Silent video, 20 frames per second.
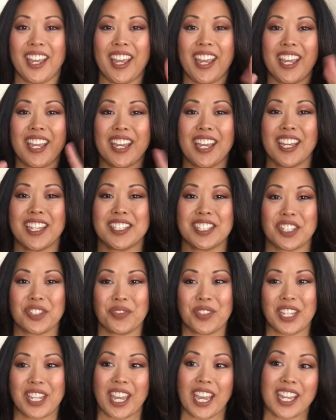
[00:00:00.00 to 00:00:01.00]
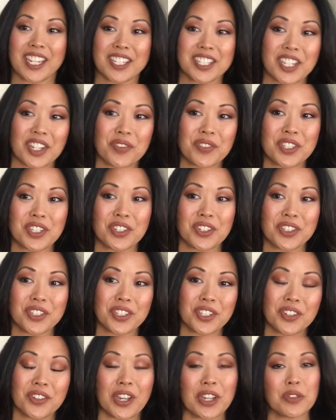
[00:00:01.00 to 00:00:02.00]
Hey guys, it's me, Kat. Sam's here
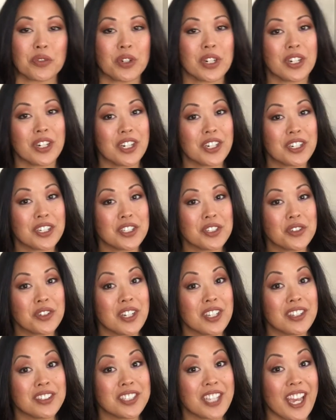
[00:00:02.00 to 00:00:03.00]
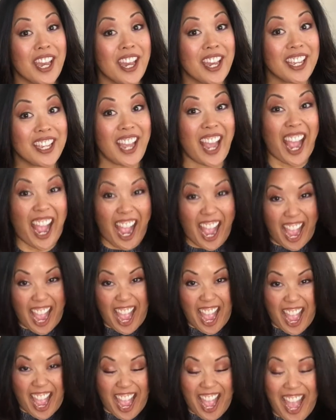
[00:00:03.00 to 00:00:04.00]
too, and we're here to do another tag.
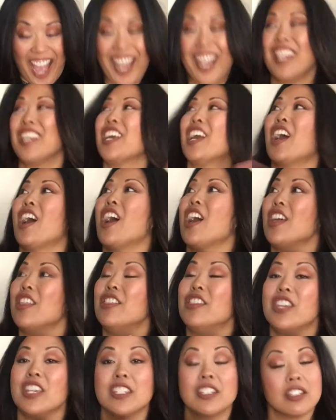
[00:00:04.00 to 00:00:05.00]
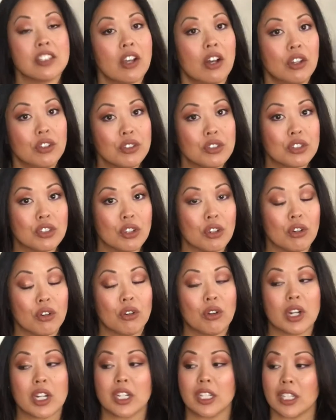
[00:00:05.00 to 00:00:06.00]
This is
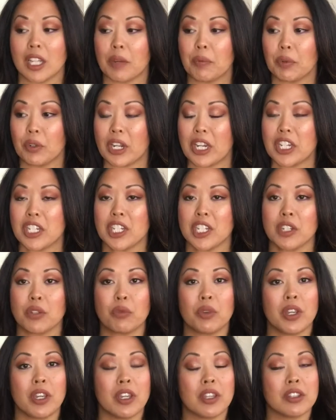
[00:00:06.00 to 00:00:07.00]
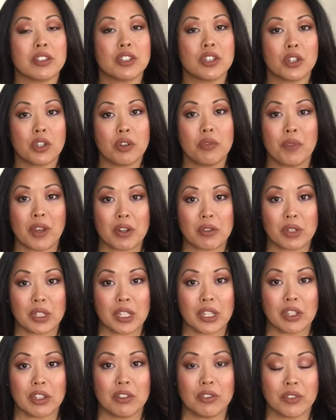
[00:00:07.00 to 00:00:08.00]
also a collaboration with two of my
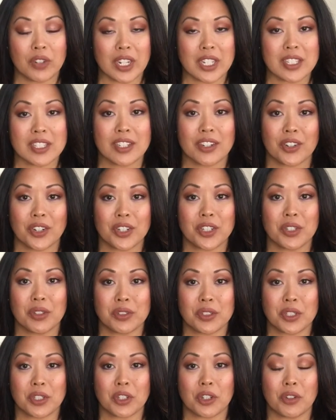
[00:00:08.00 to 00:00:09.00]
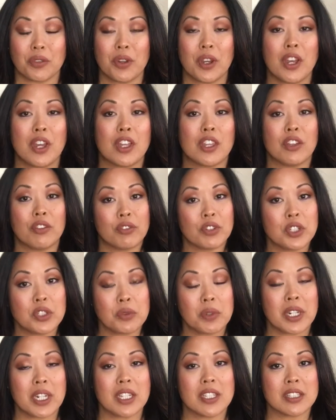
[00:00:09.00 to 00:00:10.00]
really good friends here on YouTube. The first
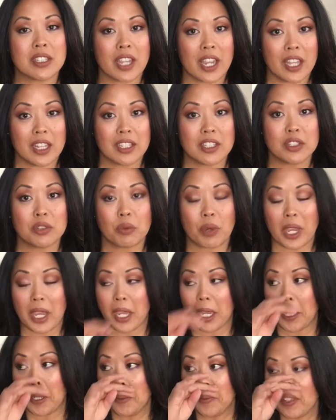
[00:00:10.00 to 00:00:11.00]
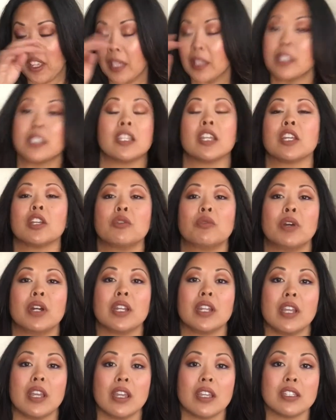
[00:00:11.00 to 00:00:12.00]
one is Kayla's Way, and the second
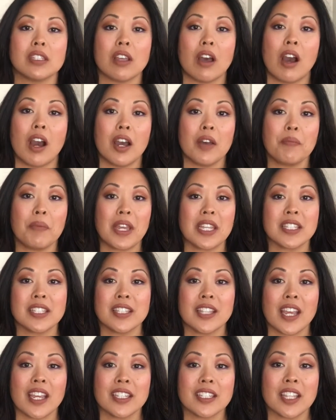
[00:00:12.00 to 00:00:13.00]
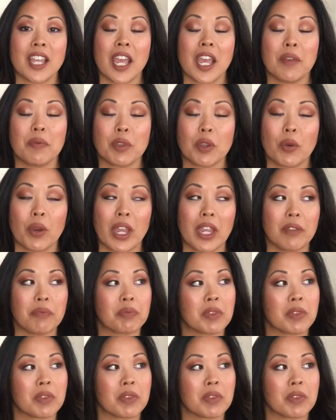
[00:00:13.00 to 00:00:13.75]
one is Hot Mess Ness MUA.